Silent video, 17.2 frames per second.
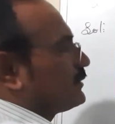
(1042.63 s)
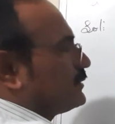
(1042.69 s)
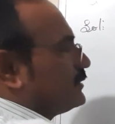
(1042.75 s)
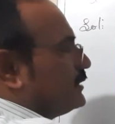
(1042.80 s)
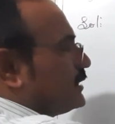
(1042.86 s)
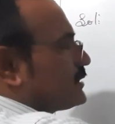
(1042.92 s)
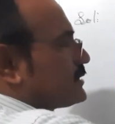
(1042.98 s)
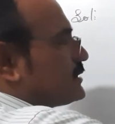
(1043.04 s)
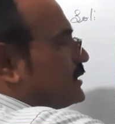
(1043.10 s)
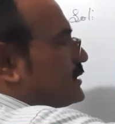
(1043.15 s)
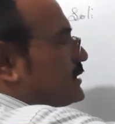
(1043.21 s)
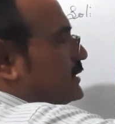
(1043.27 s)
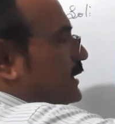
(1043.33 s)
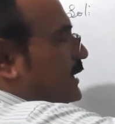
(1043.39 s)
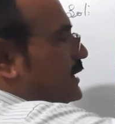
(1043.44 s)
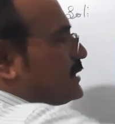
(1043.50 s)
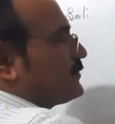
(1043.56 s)
This
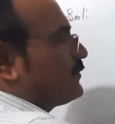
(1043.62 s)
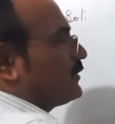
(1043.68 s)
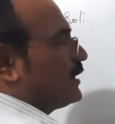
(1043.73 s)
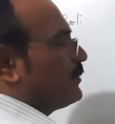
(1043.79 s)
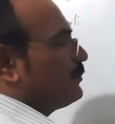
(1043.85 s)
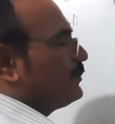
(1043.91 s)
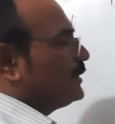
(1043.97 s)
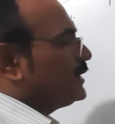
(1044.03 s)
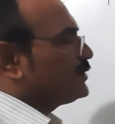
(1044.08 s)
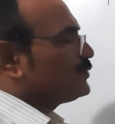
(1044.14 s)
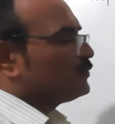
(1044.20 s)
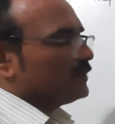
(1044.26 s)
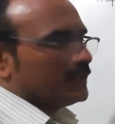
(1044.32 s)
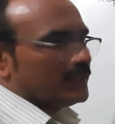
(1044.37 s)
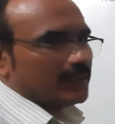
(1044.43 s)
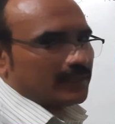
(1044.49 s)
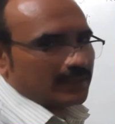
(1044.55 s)
distance from B to
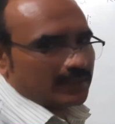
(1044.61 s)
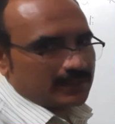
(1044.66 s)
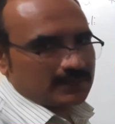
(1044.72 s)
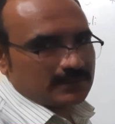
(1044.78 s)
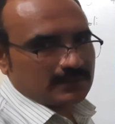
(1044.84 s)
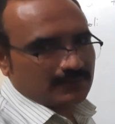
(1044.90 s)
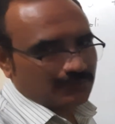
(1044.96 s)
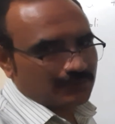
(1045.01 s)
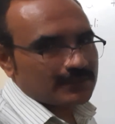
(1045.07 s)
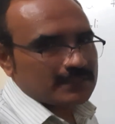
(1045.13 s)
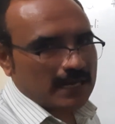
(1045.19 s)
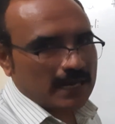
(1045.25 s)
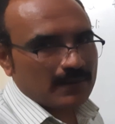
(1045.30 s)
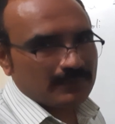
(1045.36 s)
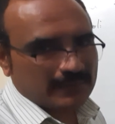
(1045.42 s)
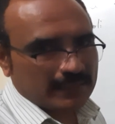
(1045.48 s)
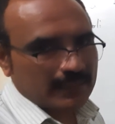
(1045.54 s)
E is, which I
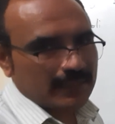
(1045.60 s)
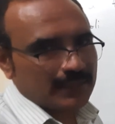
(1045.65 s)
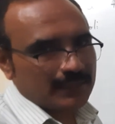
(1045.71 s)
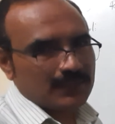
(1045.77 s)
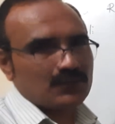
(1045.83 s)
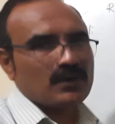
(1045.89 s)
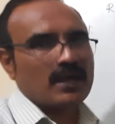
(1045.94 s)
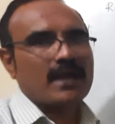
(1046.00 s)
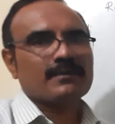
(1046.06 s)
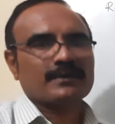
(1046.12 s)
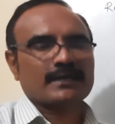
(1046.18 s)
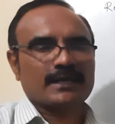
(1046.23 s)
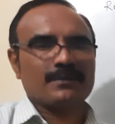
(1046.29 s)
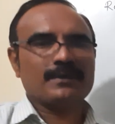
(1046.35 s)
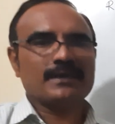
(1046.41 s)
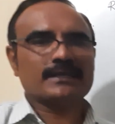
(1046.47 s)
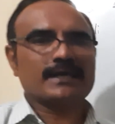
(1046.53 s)
am telling you, I am
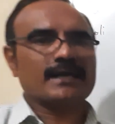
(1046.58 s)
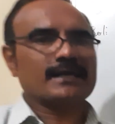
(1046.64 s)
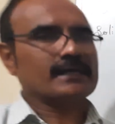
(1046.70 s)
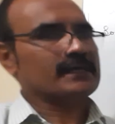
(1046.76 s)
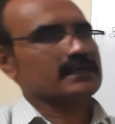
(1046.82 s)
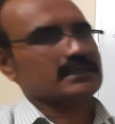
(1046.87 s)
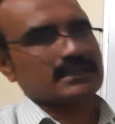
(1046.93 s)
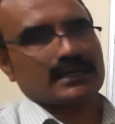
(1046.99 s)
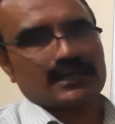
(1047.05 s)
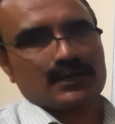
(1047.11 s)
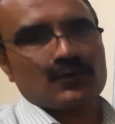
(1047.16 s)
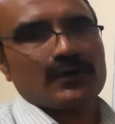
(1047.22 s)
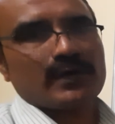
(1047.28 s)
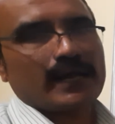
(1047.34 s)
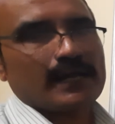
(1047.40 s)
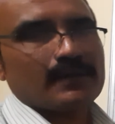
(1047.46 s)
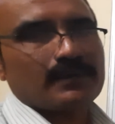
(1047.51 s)
claiming that it is under root
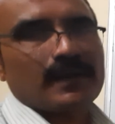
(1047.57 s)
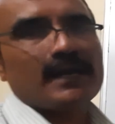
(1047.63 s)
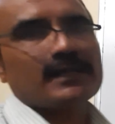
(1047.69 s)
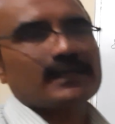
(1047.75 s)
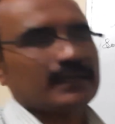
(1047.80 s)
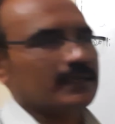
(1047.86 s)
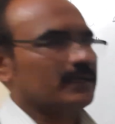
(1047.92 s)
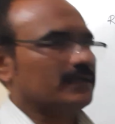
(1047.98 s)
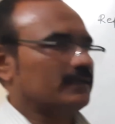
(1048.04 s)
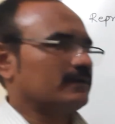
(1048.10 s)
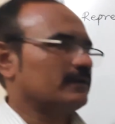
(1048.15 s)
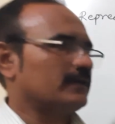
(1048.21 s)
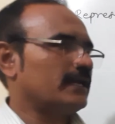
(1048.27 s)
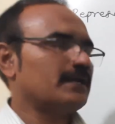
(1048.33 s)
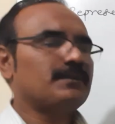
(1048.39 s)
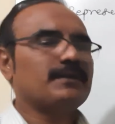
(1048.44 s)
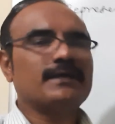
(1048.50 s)
9.3.
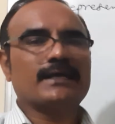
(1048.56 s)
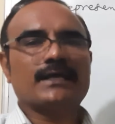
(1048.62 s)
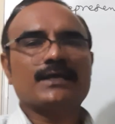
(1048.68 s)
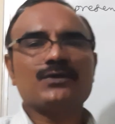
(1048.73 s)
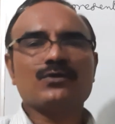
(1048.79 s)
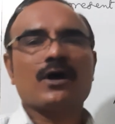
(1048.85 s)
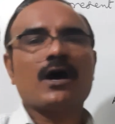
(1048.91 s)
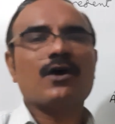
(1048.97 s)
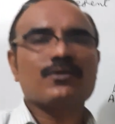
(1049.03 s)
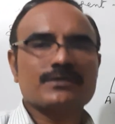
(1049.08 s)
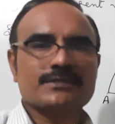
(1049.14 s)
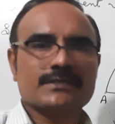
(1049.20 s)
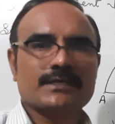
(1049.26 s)
Let me tell you how is